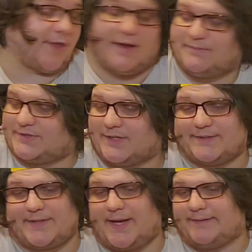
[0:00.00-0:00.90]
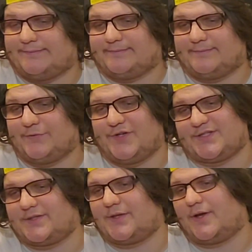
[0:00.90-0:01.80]
I'm just going to say it. We
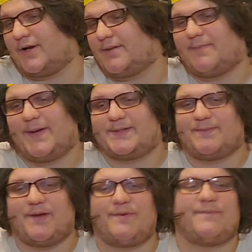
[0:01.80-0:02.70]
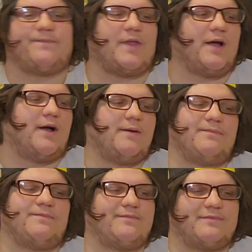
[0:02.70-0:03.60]
still are the best, baby.
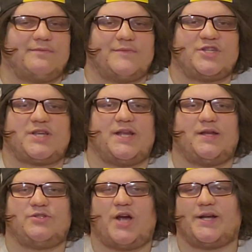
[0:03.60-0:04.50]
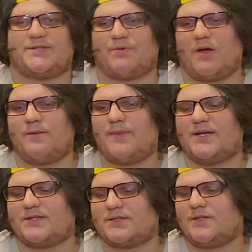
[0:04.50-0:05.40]
Um, just kidding. China's probably the
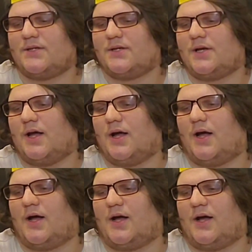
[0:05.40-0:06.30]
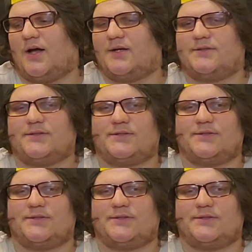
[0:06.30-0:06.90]
best. Uh,